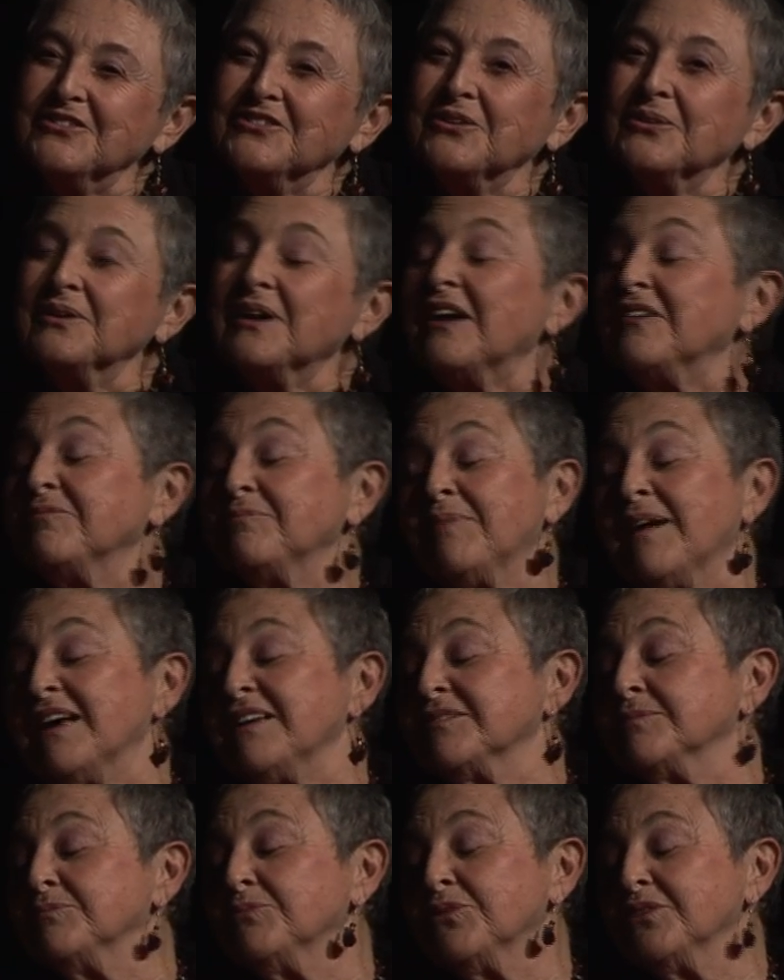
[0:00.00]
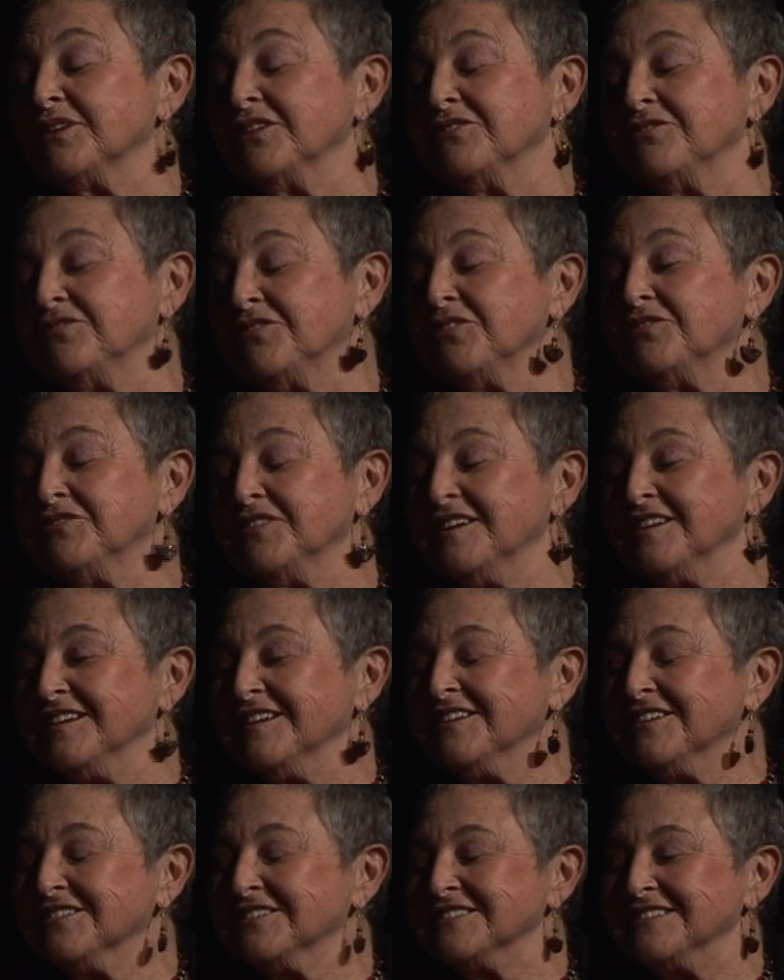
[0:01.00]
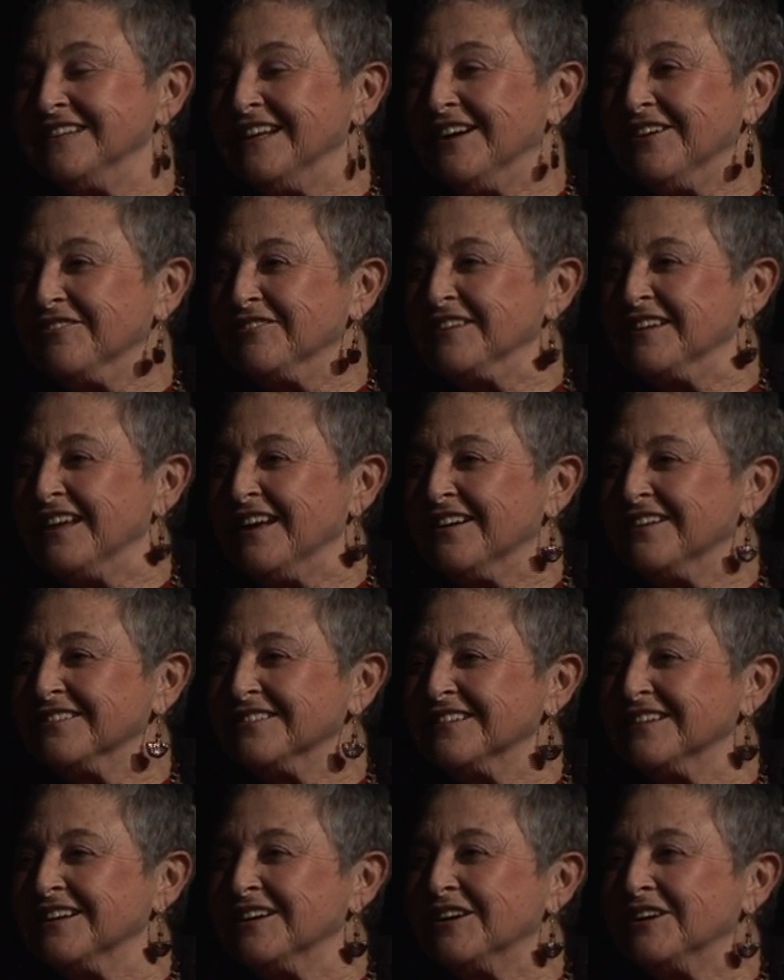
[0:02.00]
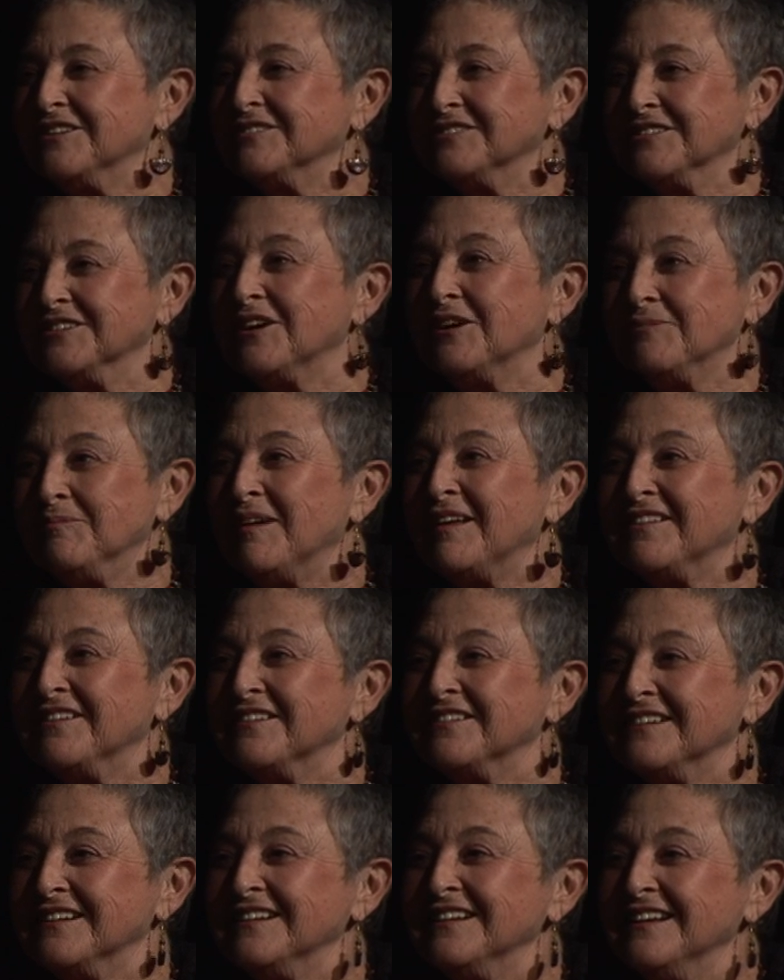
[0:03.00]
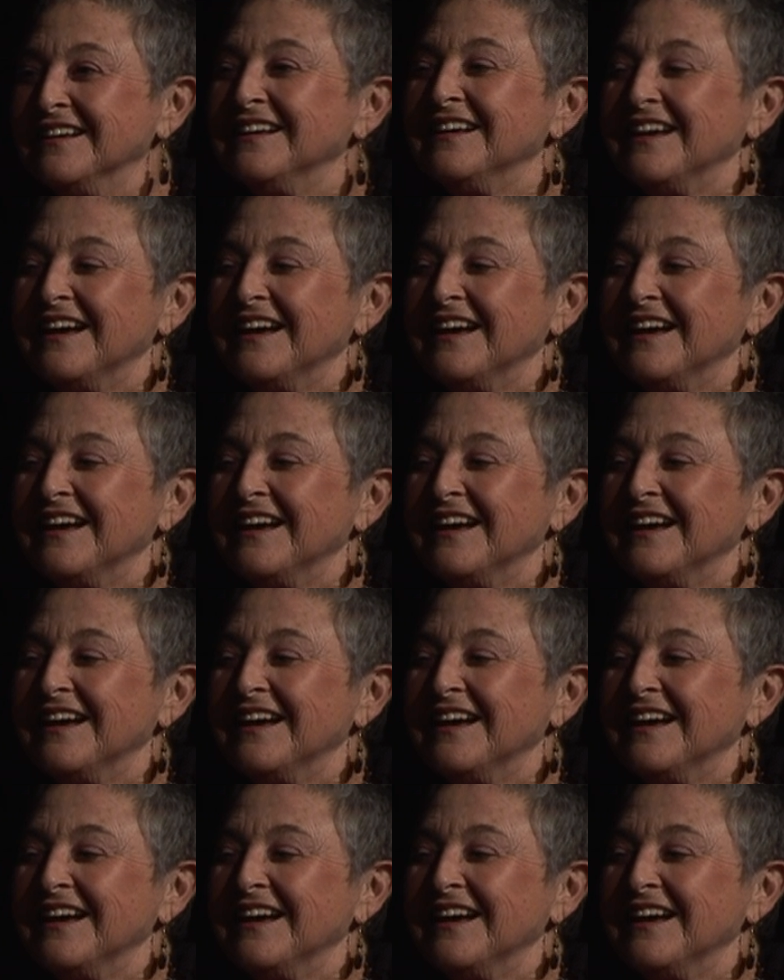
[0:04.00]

So I've passed more than 50 years now without a mother.